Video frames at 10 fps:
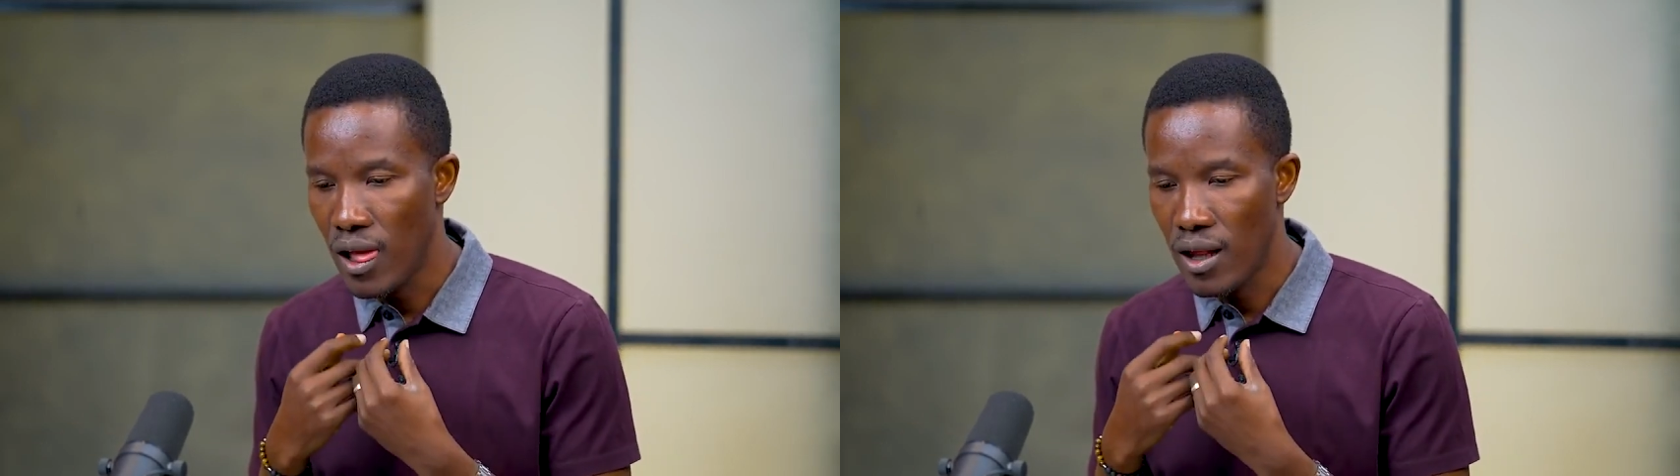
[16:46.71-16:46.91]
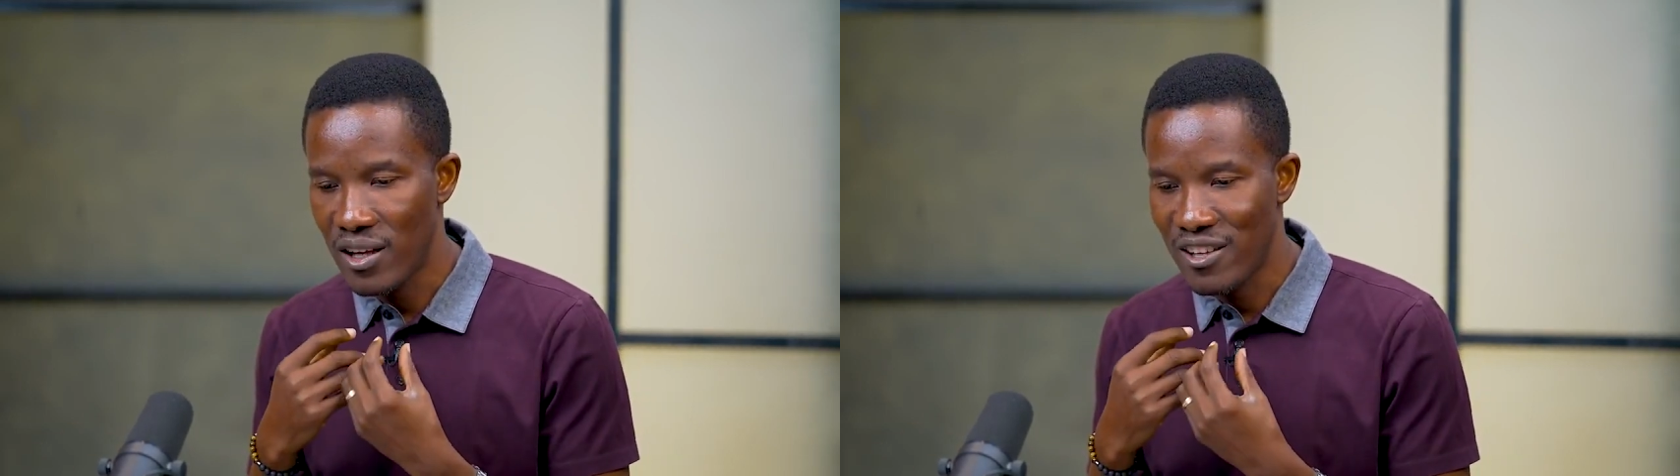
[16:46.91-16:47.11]

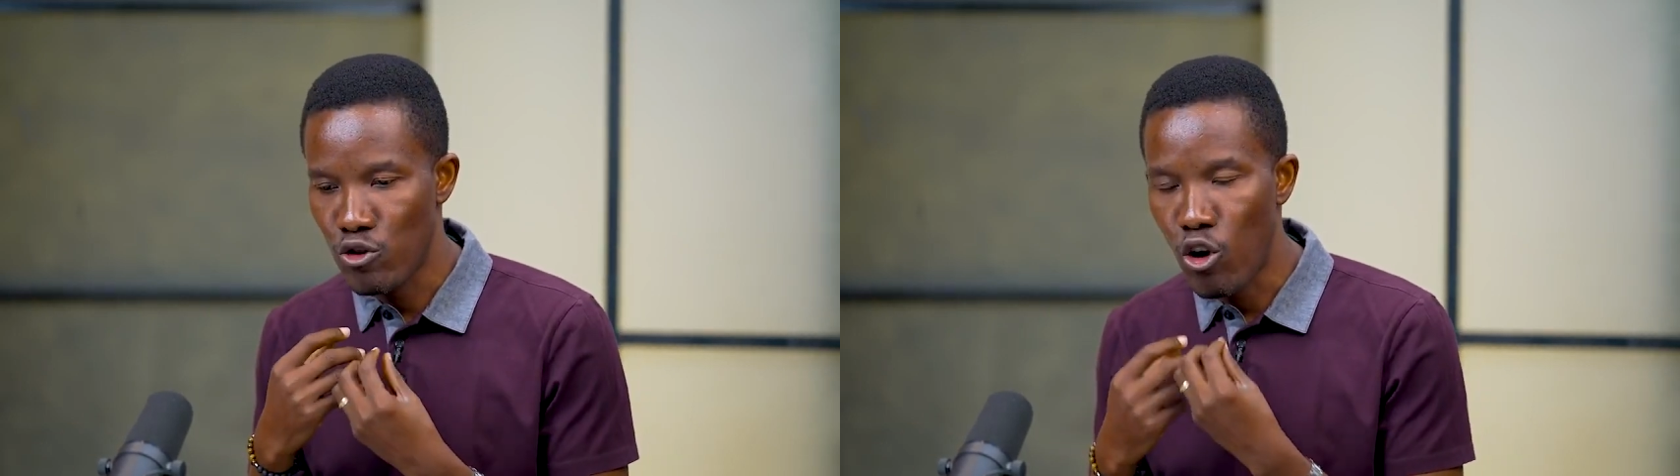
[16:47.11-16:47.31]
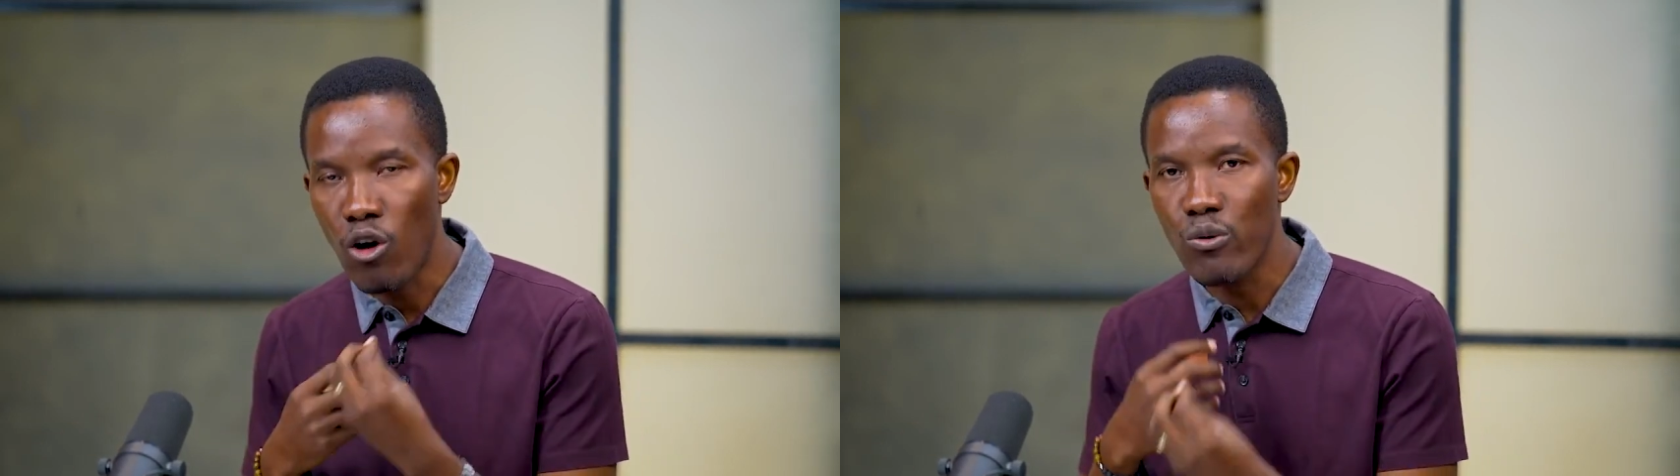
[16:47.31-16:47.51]
it's
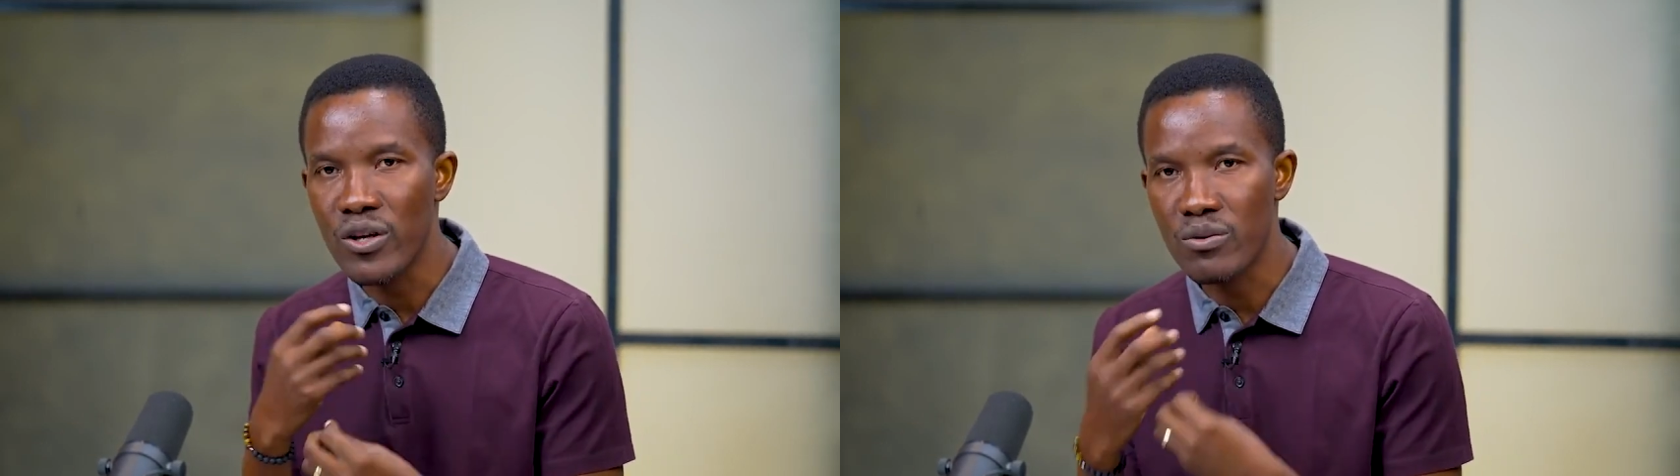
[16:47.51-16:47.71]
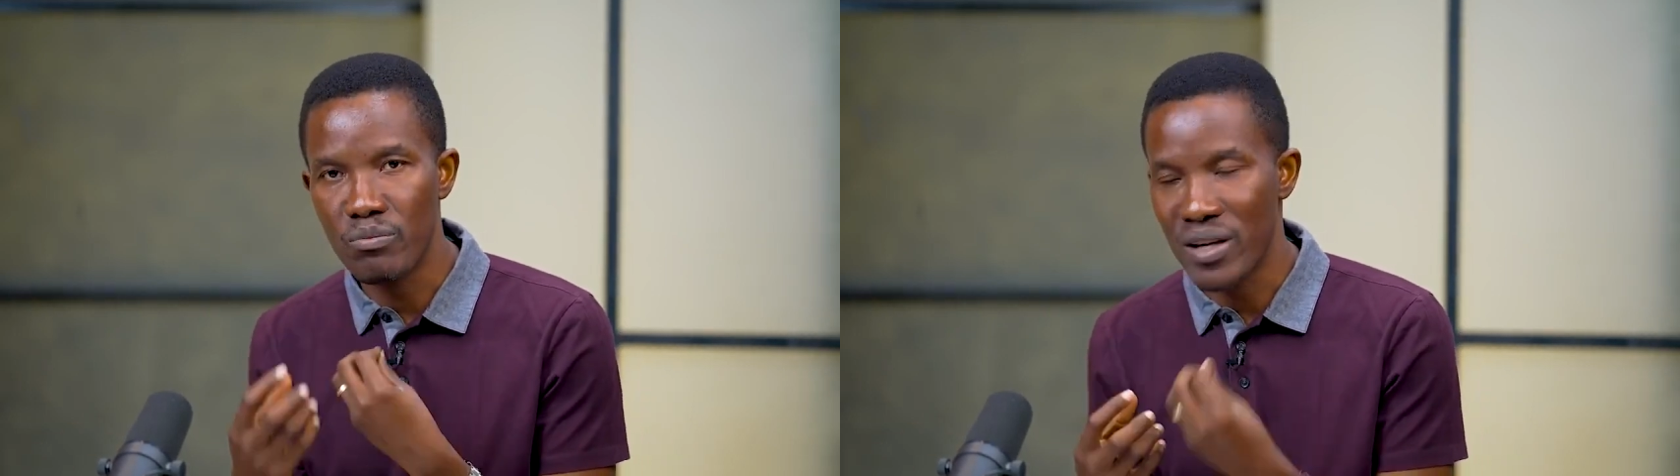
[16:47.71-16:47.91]
always
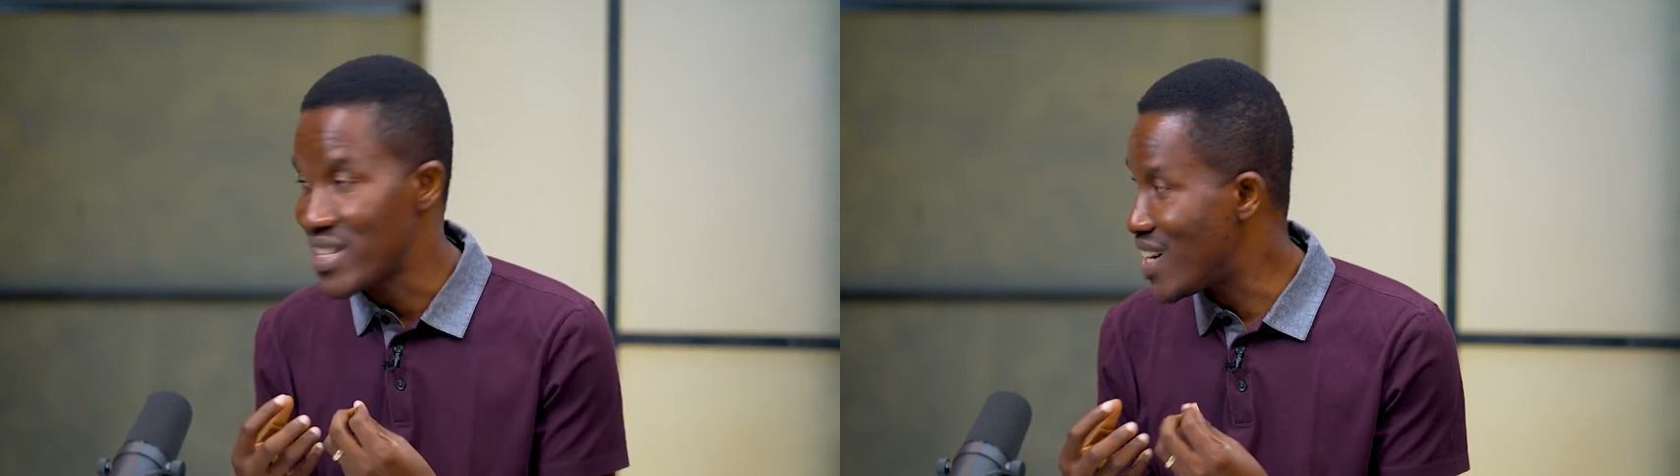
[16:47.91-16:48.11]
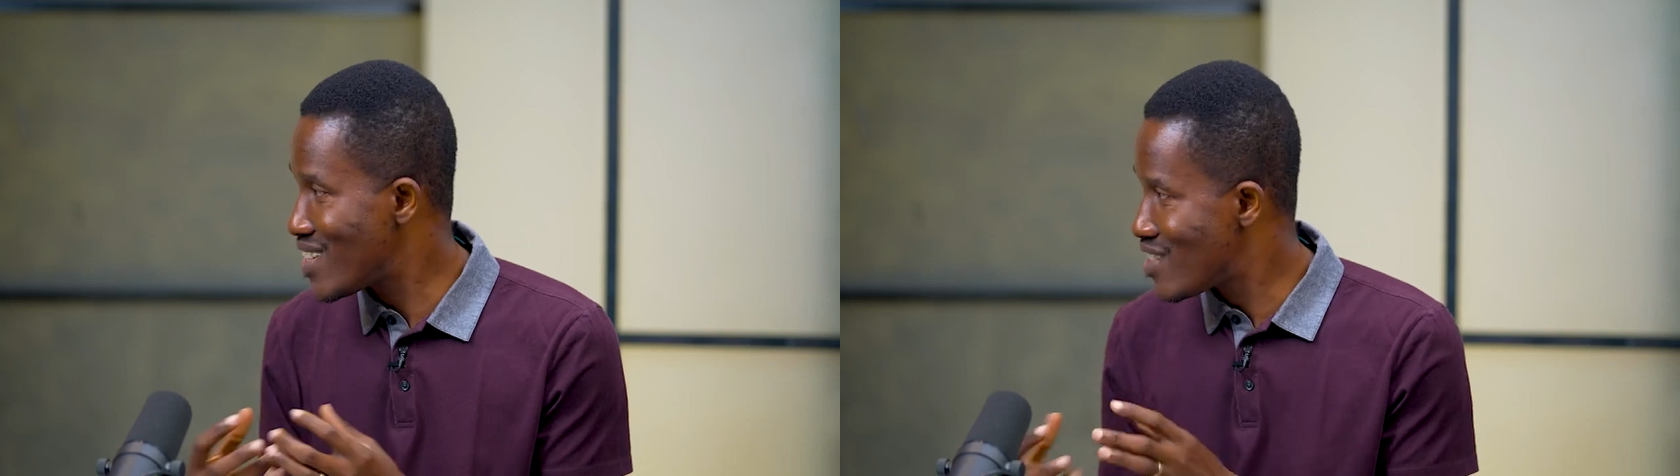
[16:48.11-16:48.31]
better